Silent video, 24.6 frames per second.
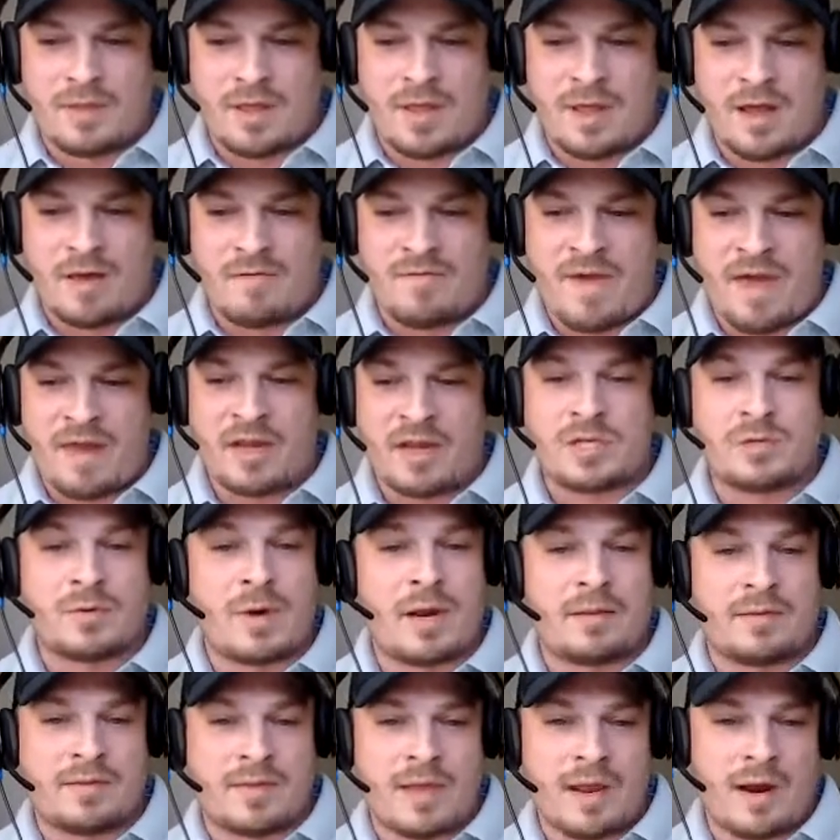advantage
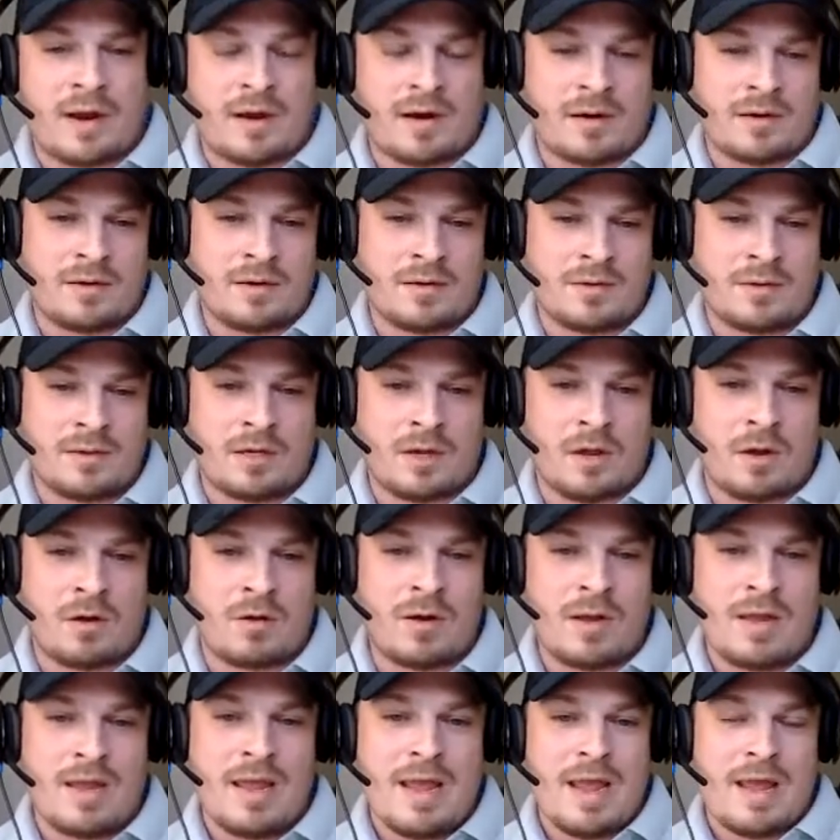right there,
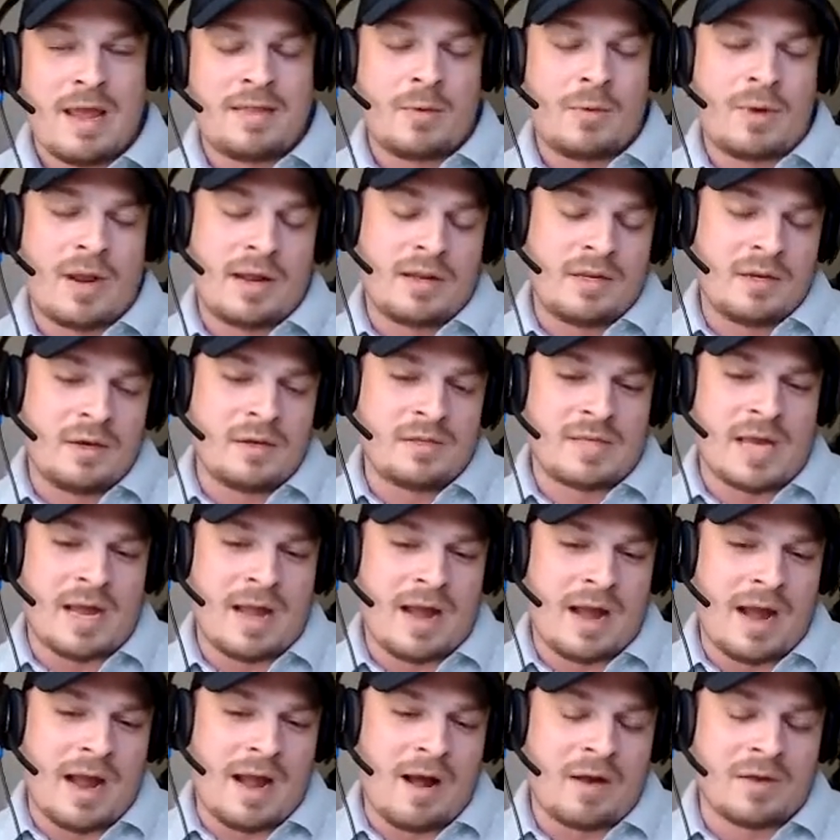And then what I do is
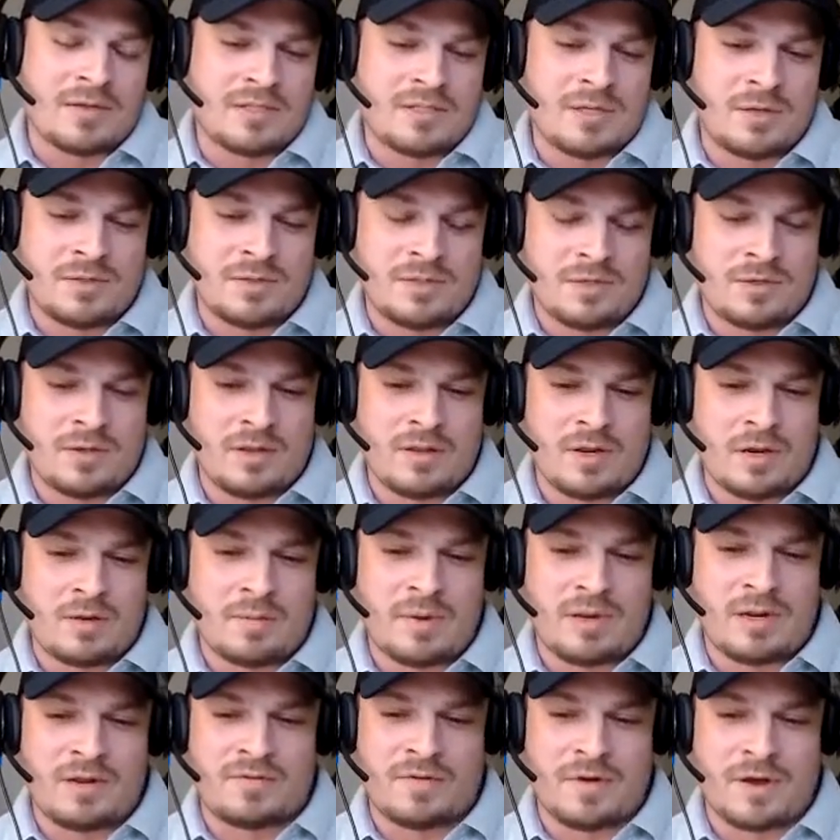I also do a little
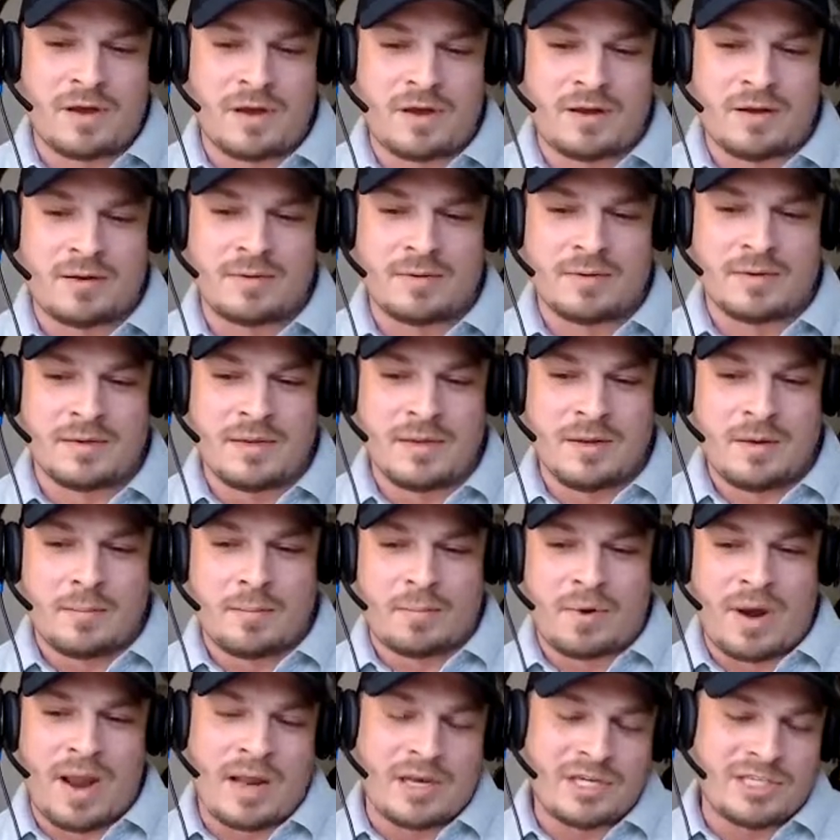bit of
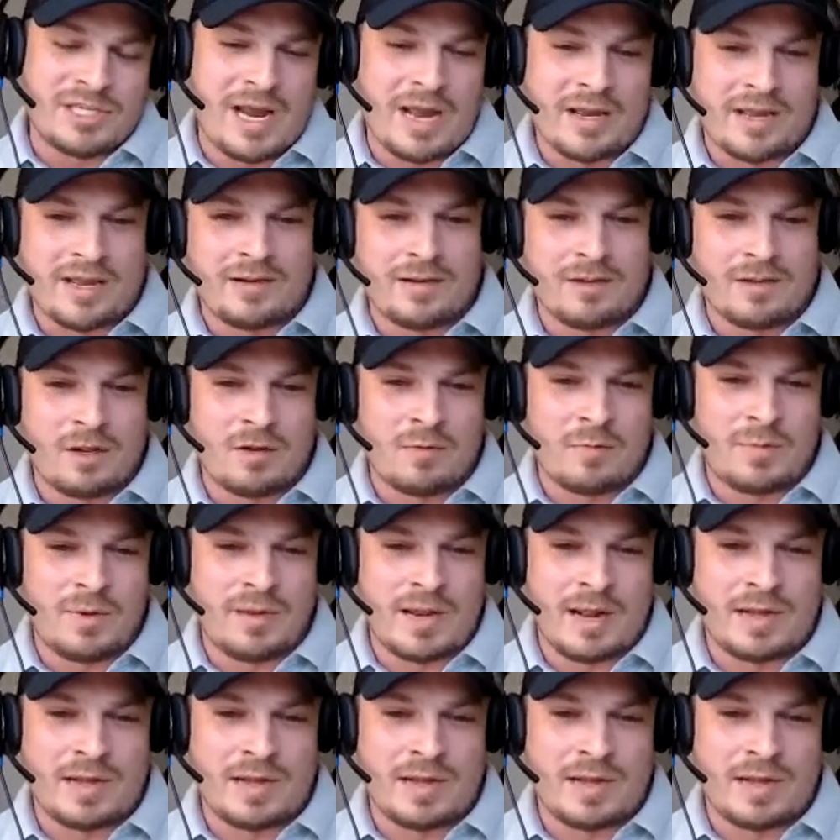brand jacking a little bit.